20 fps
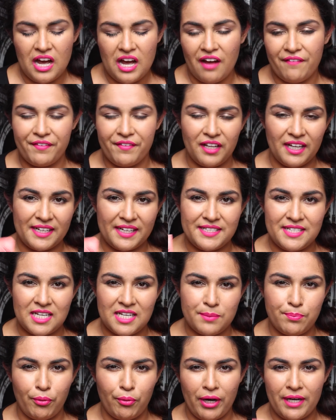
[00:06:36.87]
I feel like it
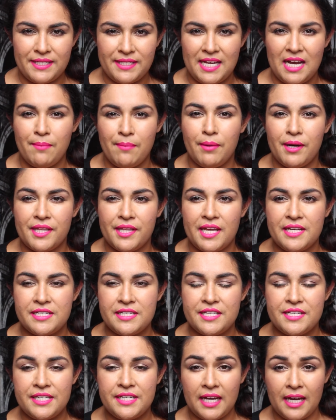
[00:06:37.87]
does break down by the end
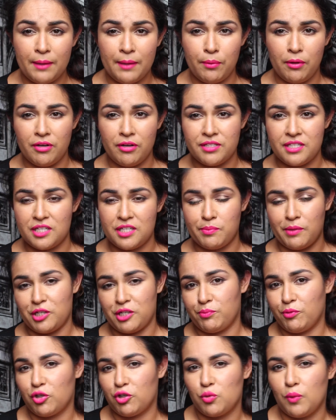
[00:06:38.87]
of the day, whereas the
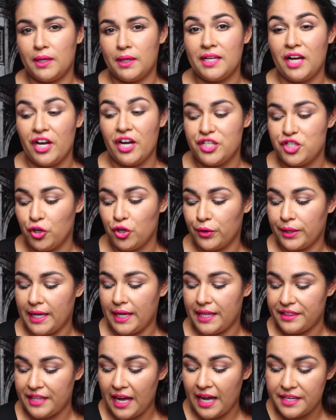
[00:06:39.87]
Smashbox one, I don't
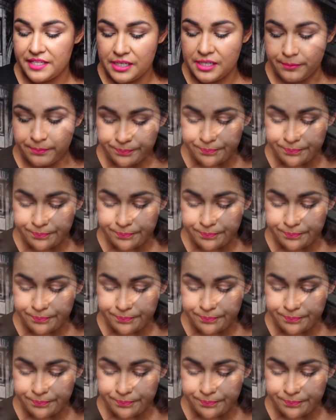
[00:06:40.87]
get that.